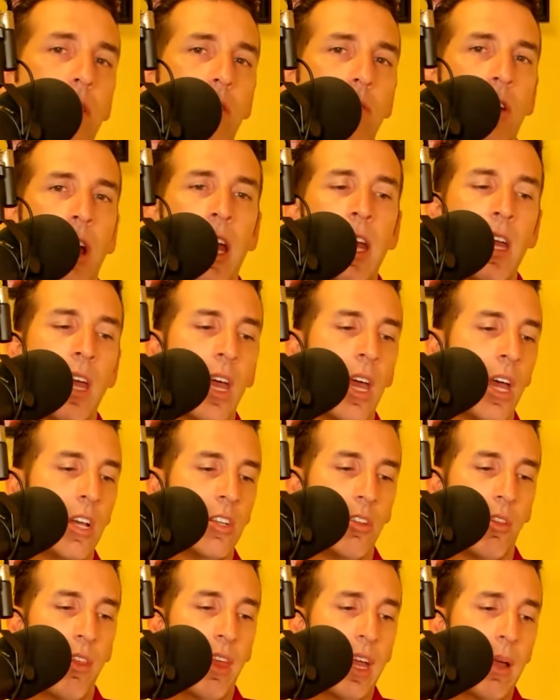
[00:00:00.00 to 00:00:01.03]
Right?
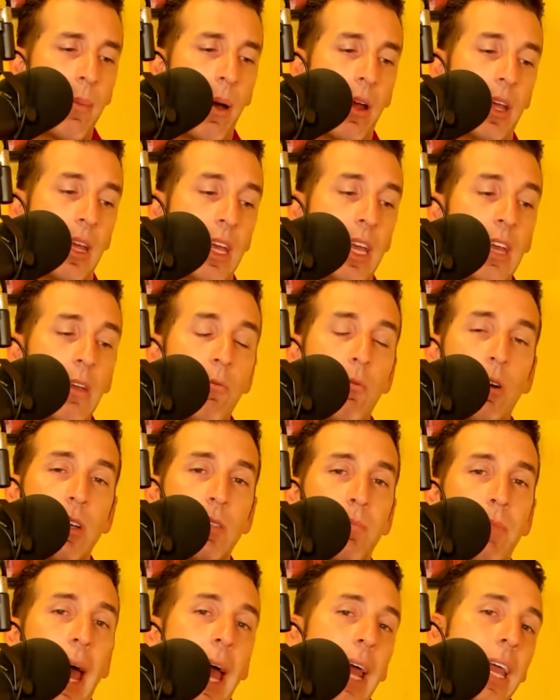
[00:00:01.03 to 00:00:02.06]
So think about it. He was
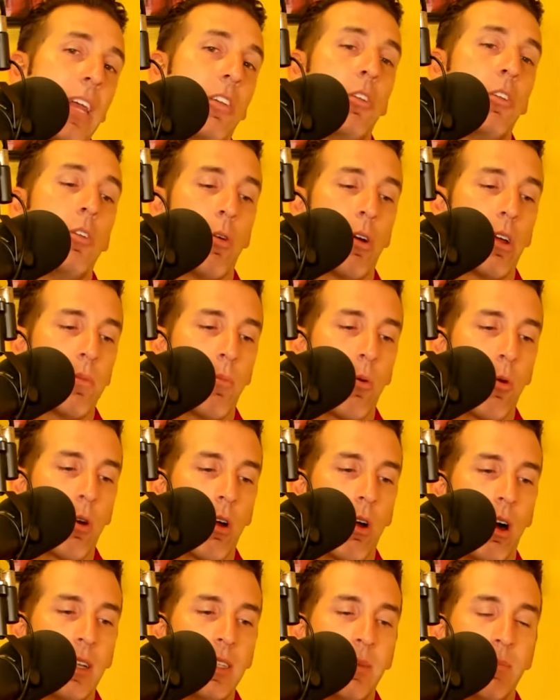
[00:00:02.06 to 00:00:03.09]
back in Northport
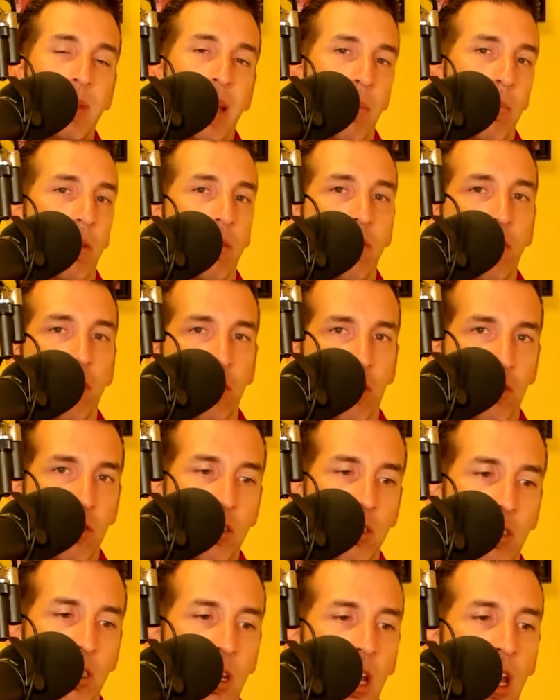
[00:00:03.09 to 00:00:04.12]
on September
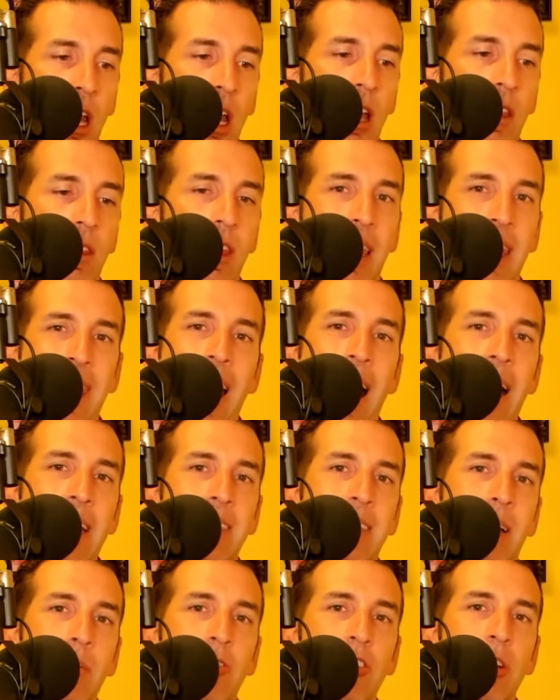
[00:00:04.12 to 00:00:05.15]
1st. The
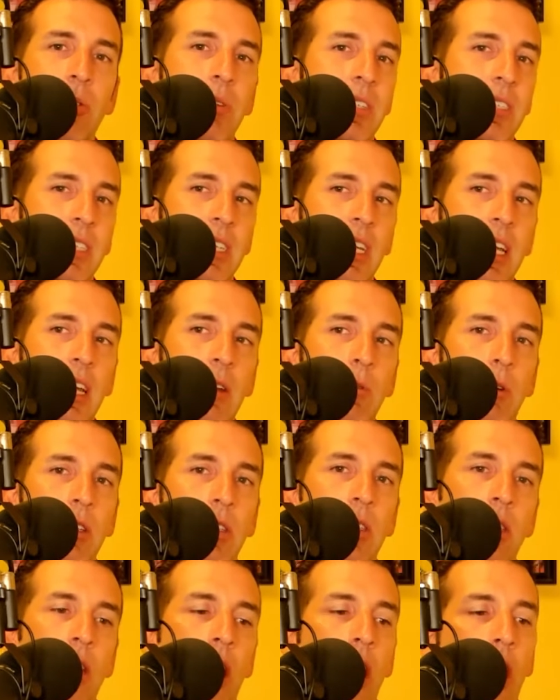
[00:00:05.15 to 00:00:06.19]
last time she was seen
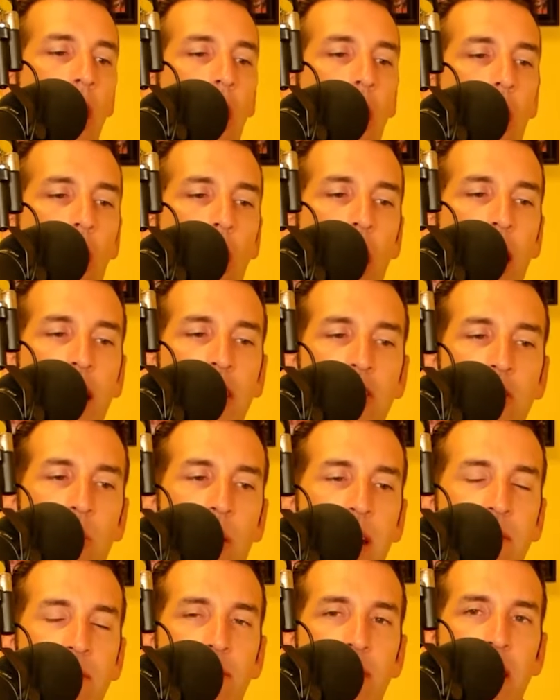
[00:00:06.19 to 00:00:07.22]
was August
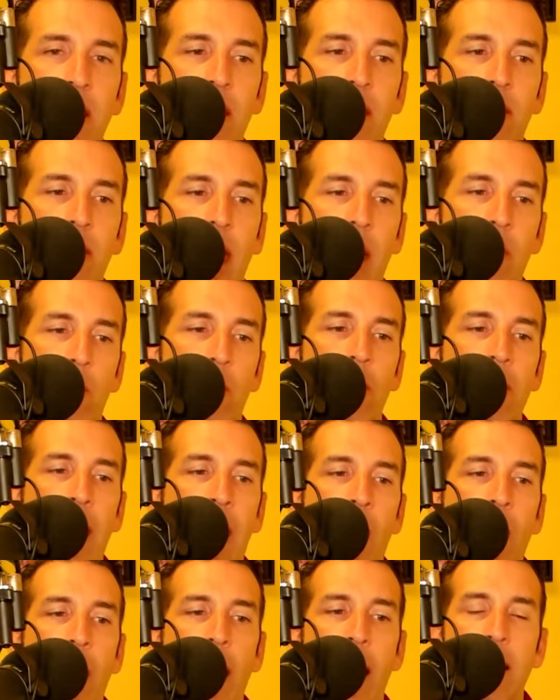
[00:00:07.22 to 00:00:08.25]
25th, and we're
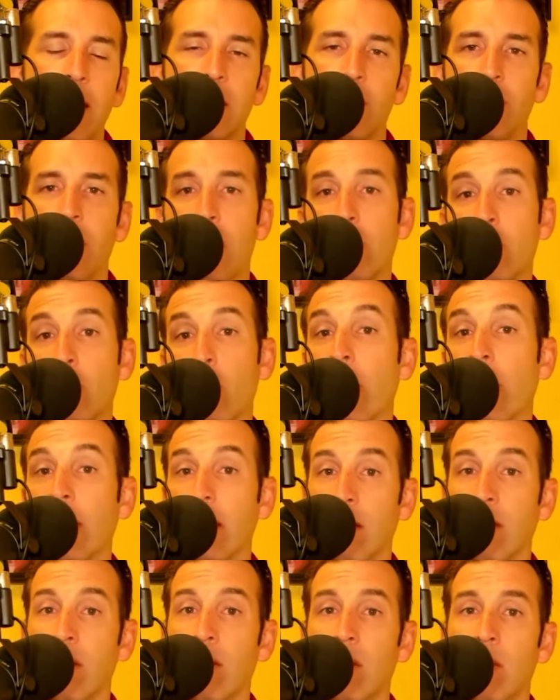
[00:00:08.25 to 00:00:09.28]
now at September
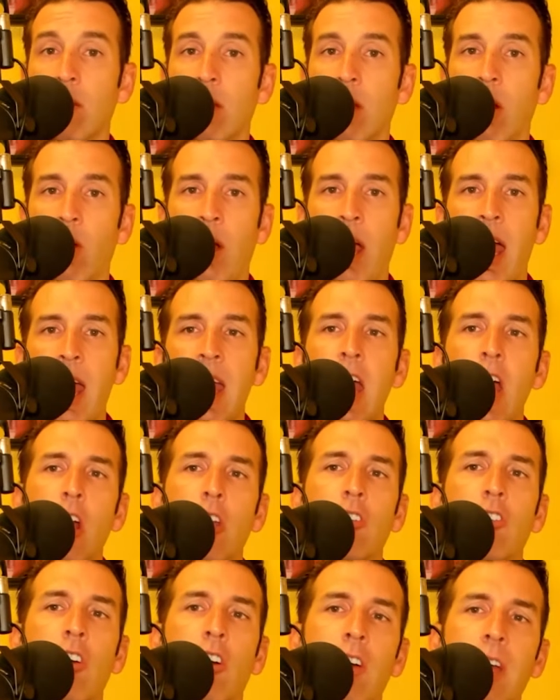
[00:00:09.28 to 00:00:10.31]
20th. Okay?
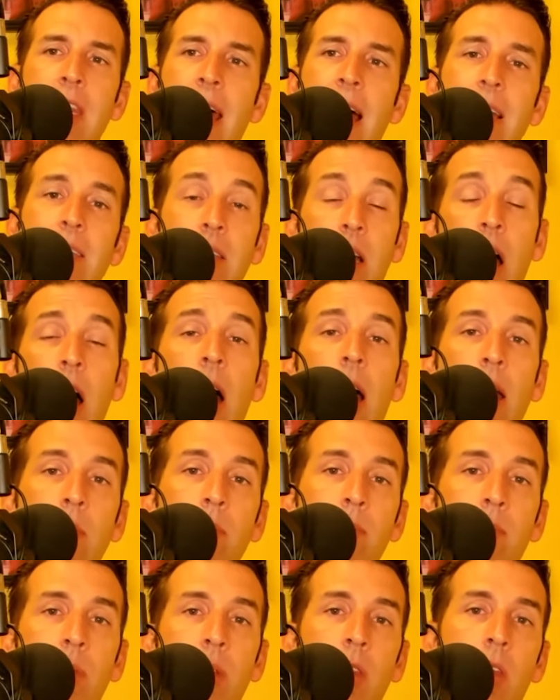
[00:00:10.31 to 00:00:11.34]
During that
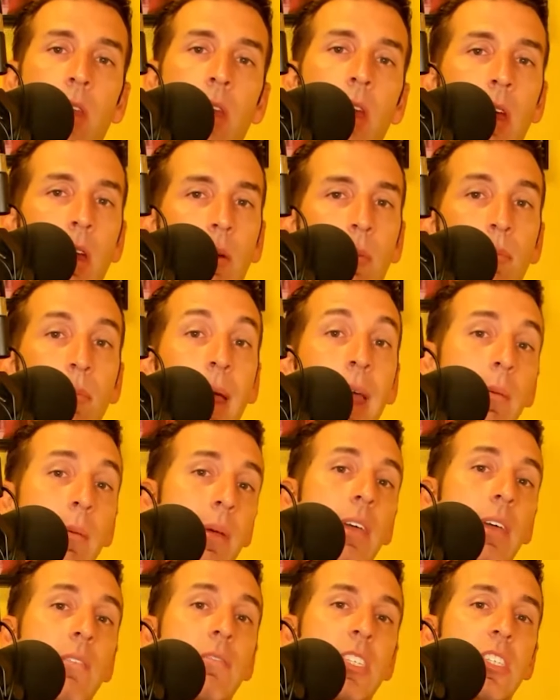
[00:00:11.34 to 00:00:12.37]
time,
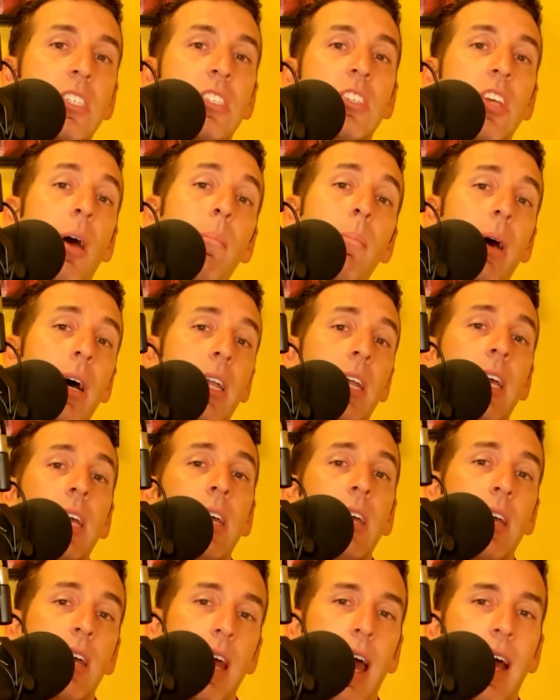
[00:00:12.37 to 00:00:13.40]
maybe if
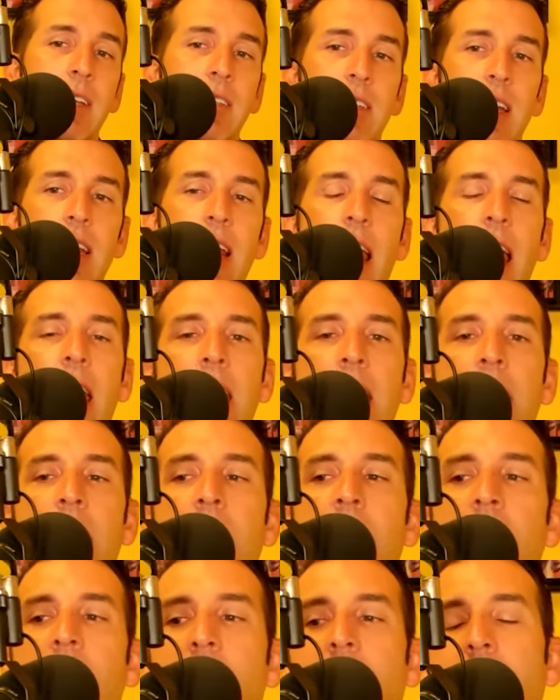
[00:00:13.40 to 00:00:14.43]
somebody had said, hey,
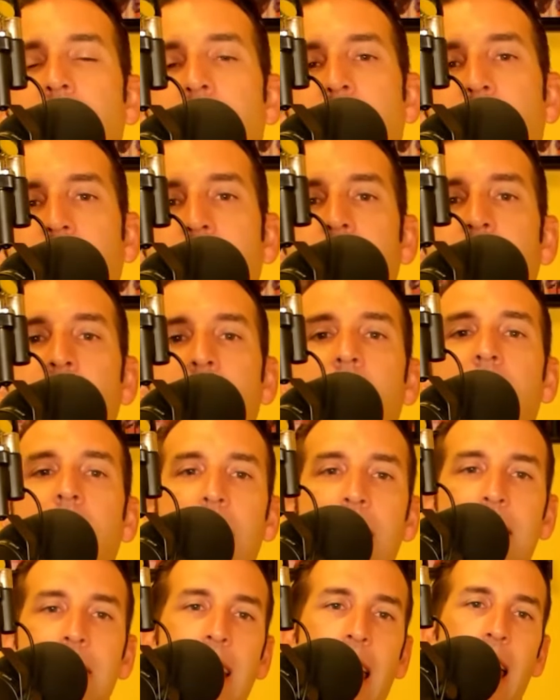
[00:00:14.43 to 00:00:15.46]
this is the
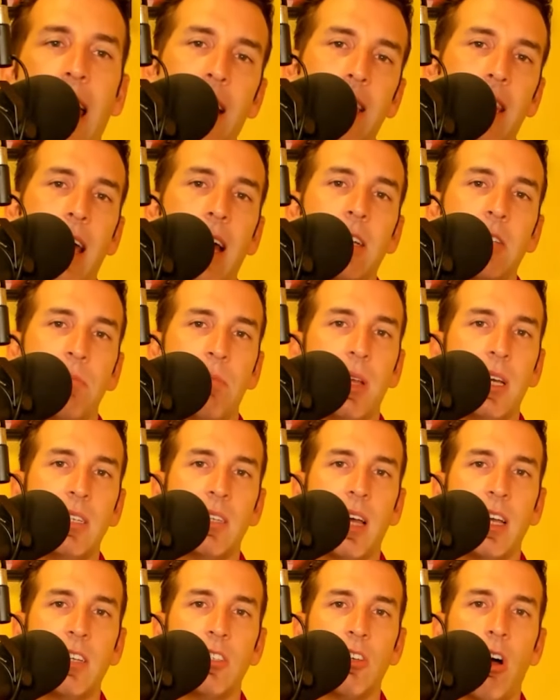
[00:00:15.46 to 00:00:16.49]
exact last place
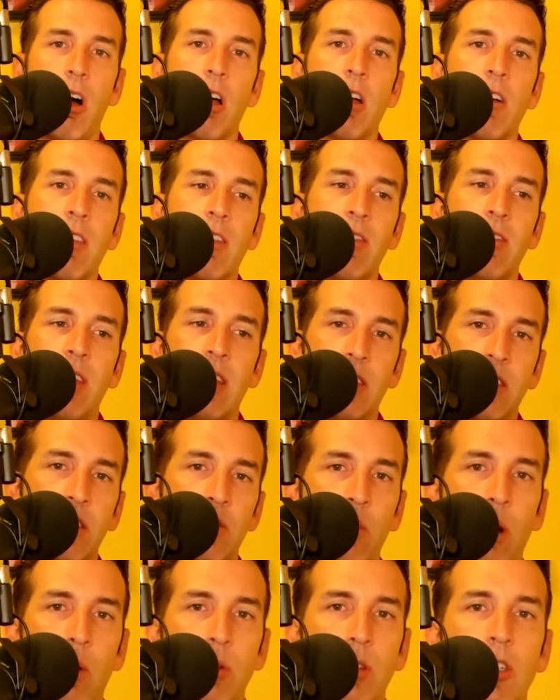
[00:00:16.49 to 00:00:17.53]
I saw her, and this is
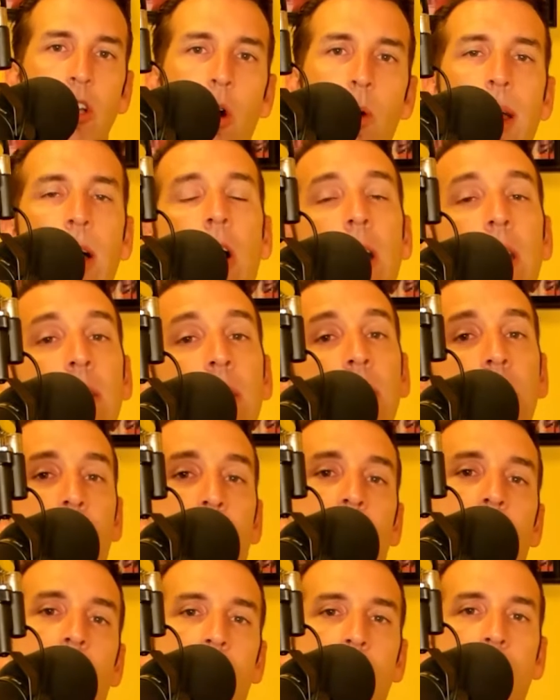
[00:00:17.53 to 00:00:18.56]
what was going on, and this
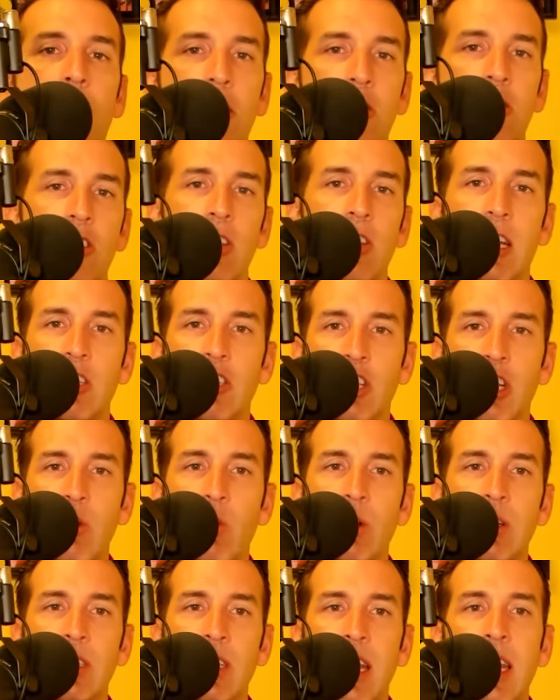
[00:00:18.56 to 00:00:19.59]
was the condition that she
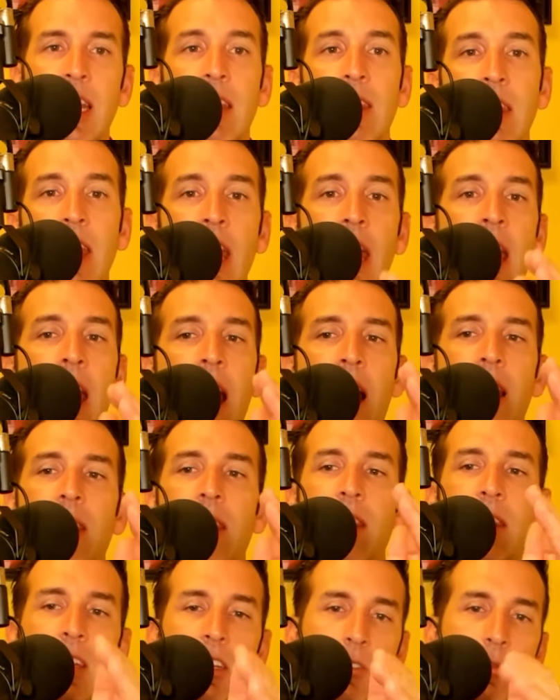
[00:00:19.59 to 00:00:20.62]
was in,
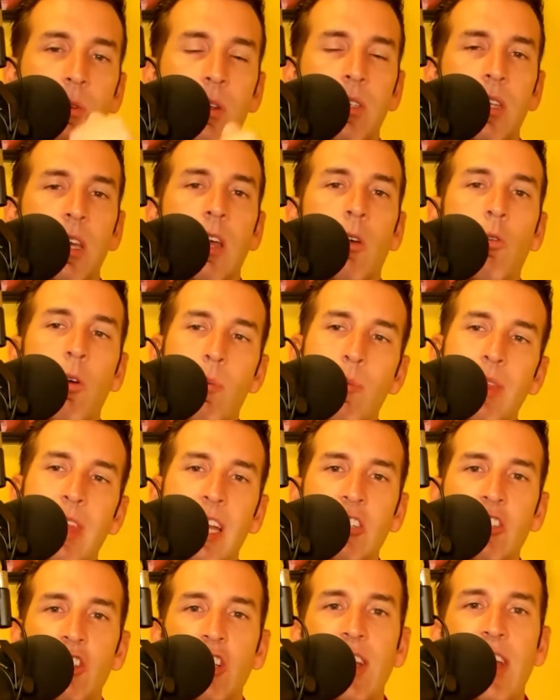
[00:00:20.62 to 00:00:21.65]
and this was the equipment
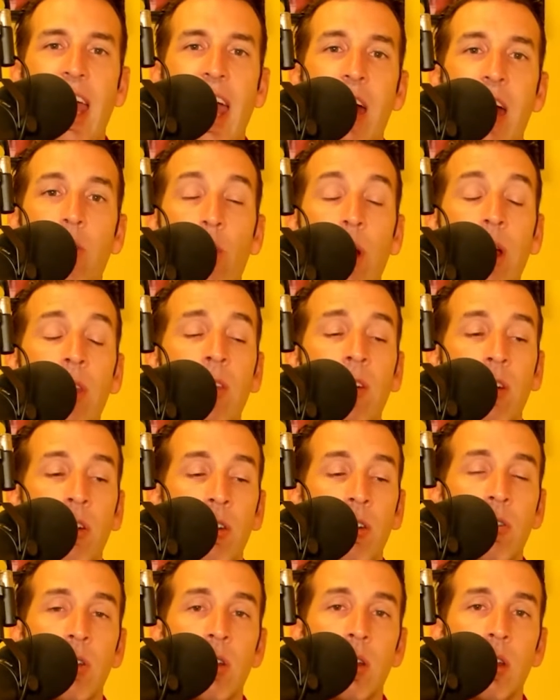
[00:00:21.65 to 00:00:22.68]
that she had with
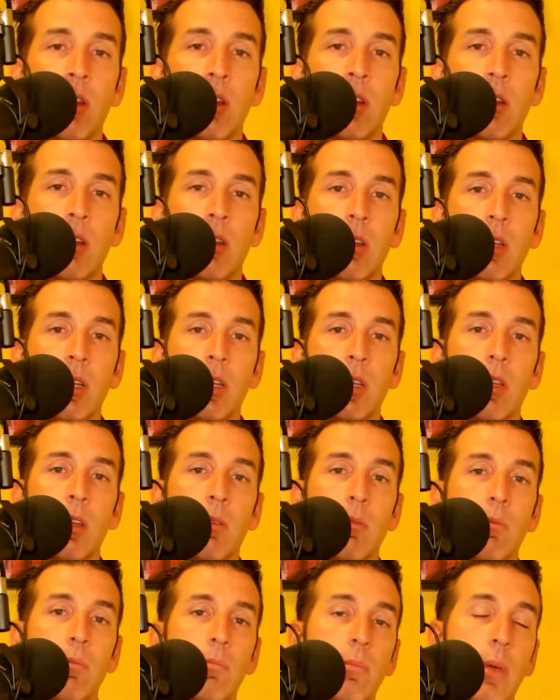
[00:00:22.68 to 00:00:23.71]
her,
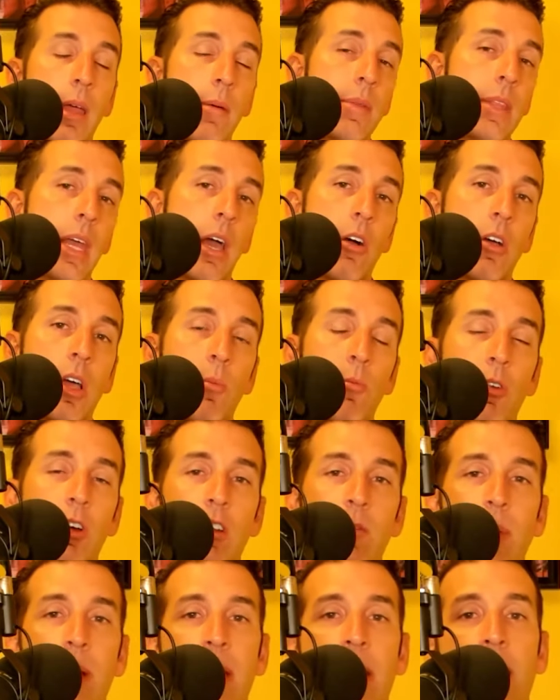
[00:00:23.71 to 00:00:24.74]
maybe the outcome would
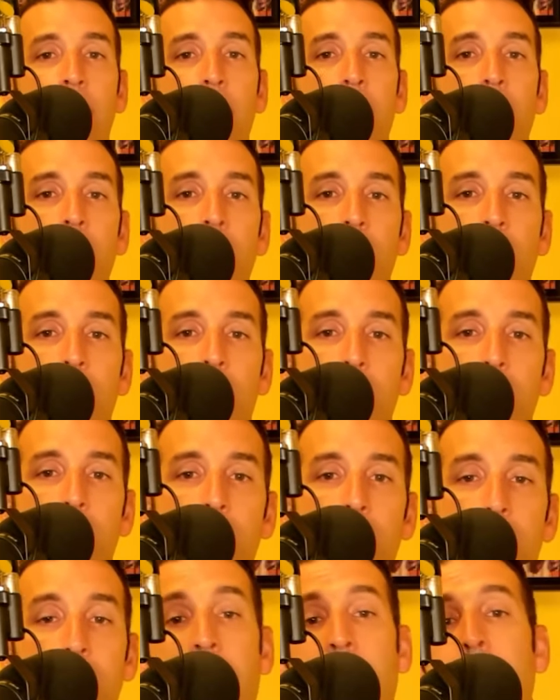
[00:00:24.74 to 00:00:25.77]
have been different.
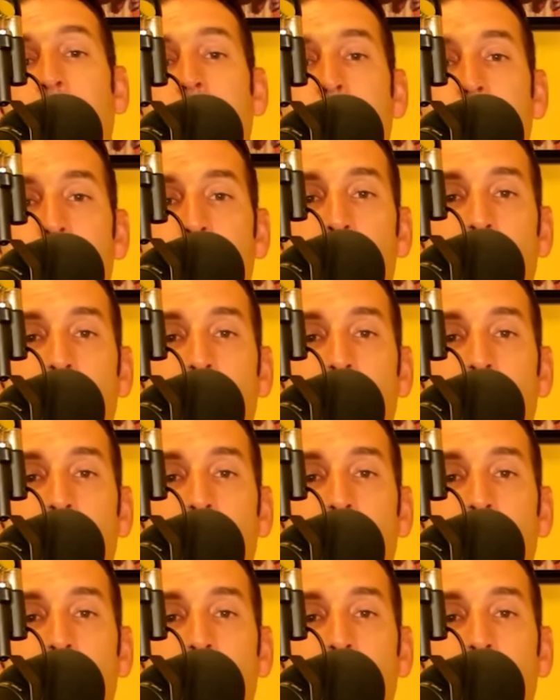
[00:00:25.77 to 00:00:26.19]
Maybe.